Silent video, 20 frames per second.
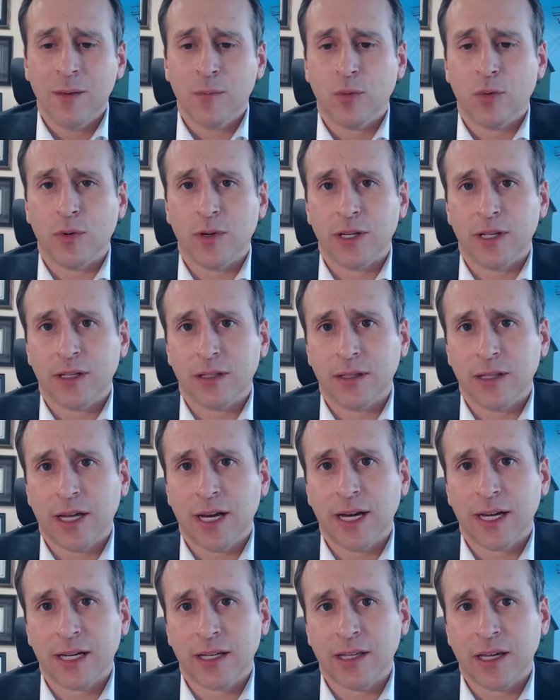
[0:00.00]
But what
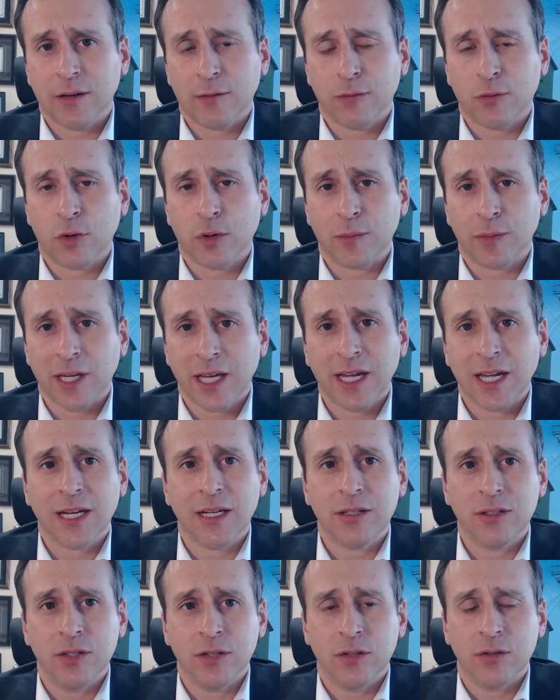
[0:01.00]
lying on that form
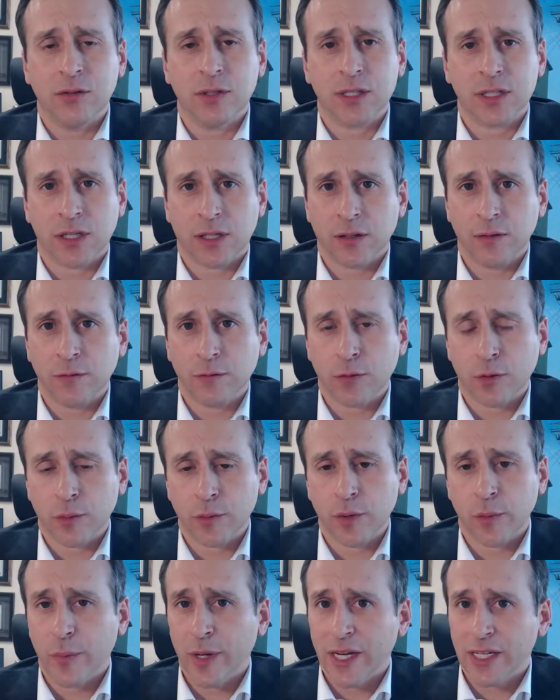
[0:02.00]
can do is it can
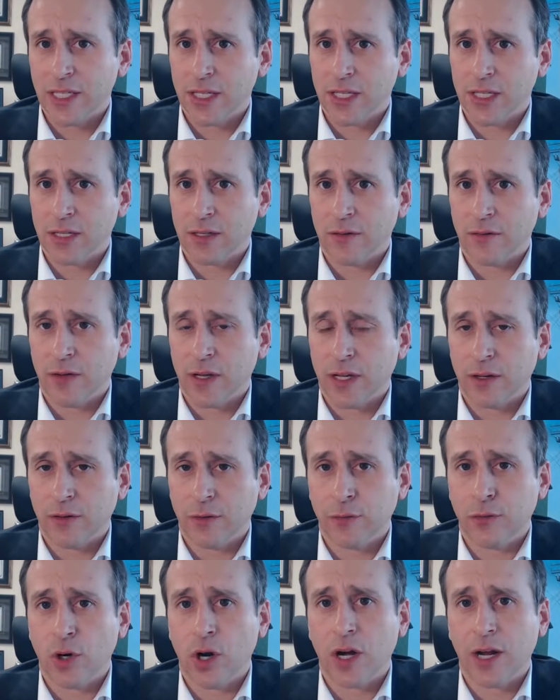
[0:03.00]
form the basis of a
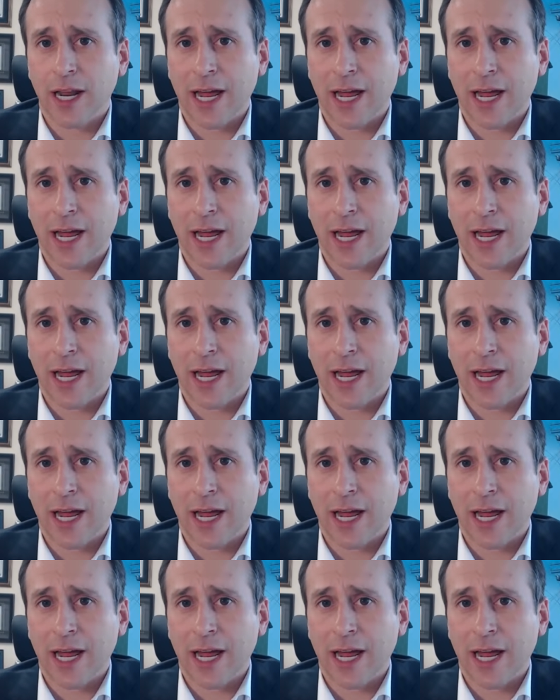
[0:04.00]
fraud